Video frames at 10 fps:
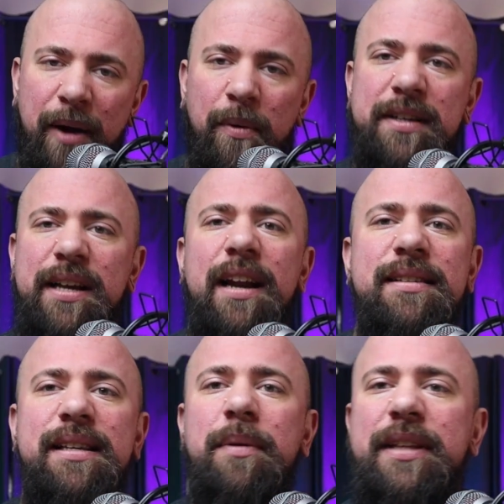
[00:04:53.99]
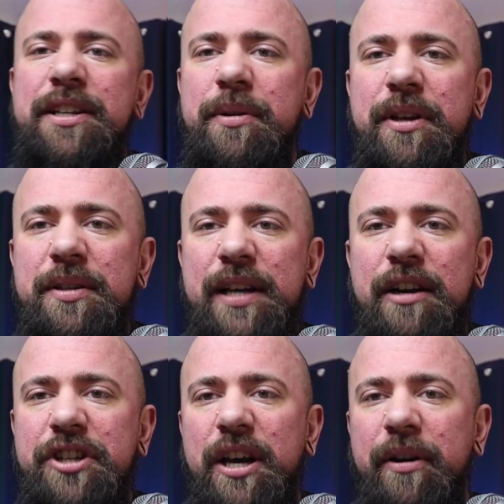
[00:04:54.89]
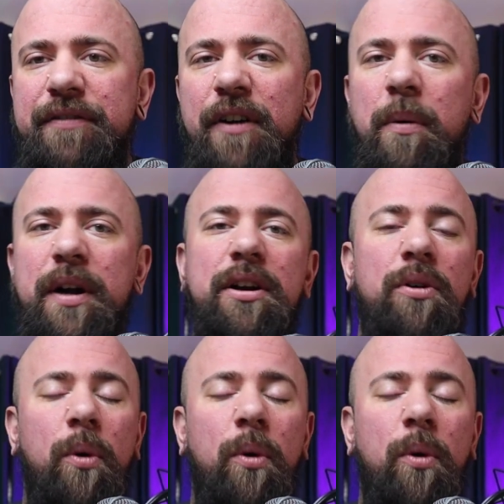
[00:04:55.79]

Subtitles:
But we're excited to see what they do with Ghost Energy going forward.